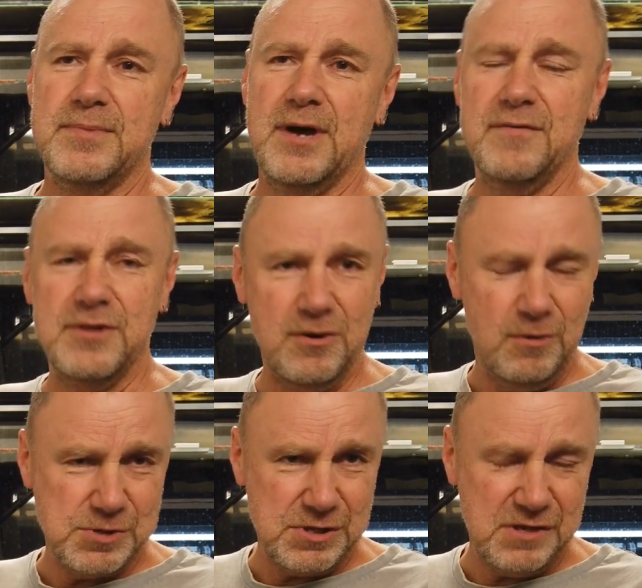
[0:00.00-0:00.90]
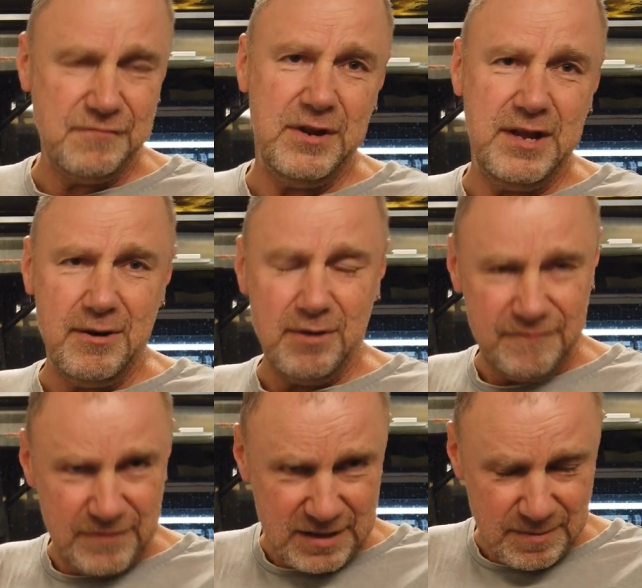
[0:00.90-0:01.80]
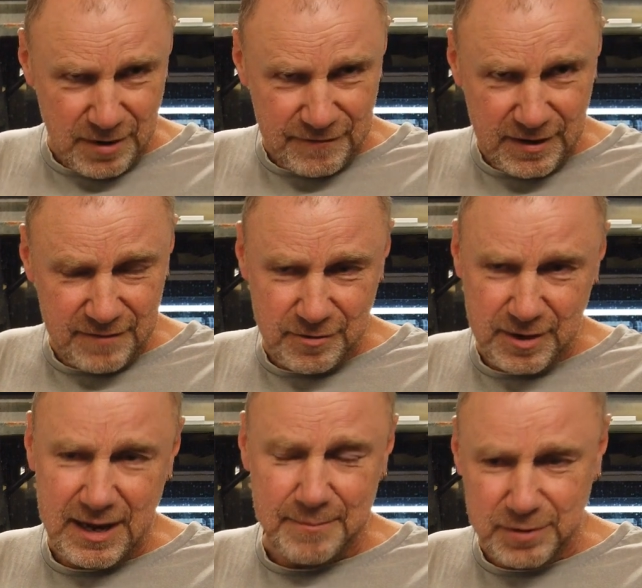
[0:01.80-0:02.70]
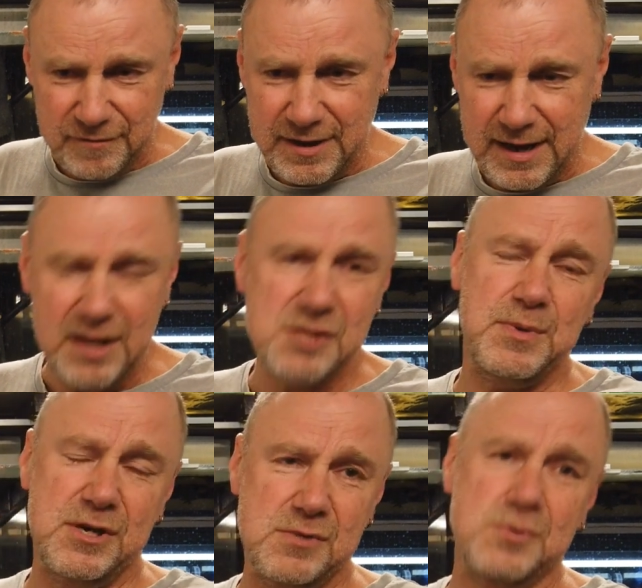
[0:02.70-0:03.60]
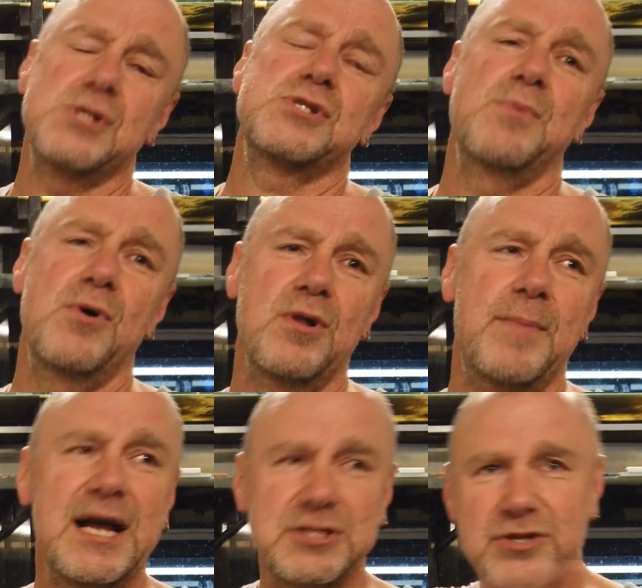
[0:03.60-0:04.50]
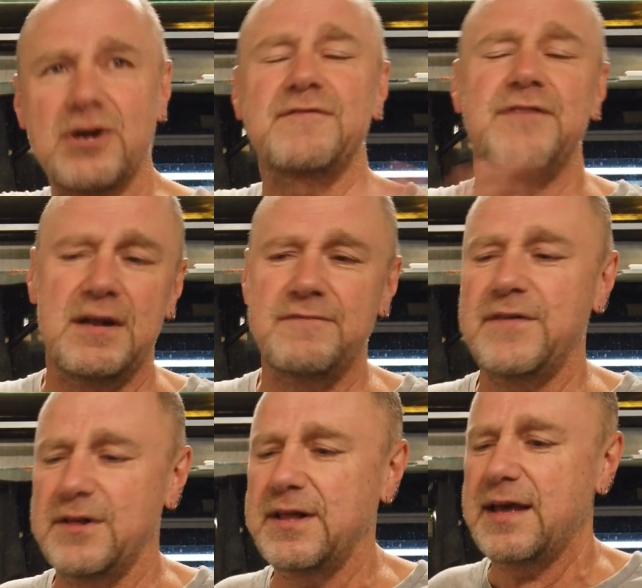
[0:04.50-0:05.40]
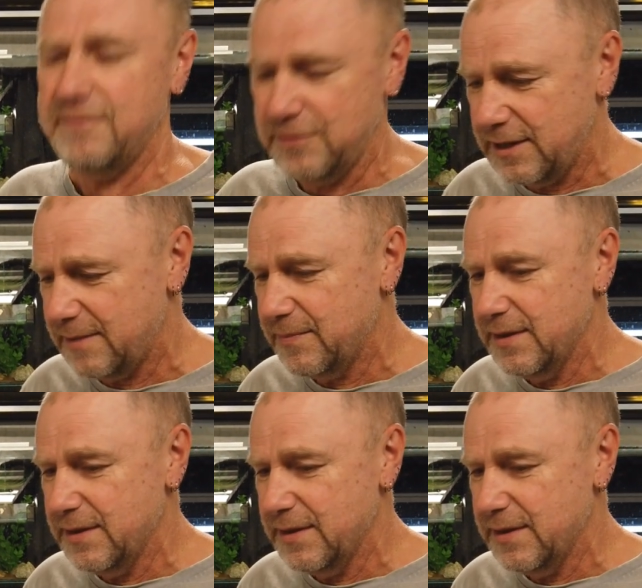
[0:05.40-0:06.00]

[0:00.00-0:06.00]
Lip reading: Over the course of this video, I fed them off over a couple of days because it was a smaller batch and I fed fairly heavily.